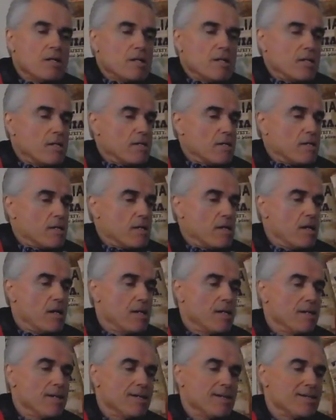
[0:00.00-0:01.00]
it,
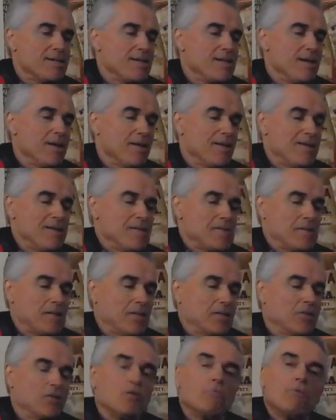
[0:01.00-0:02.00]
it
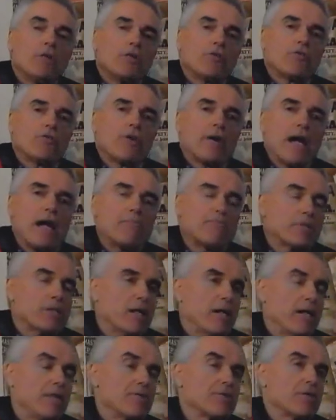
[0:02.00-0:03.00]
doesn't do much for your appetite.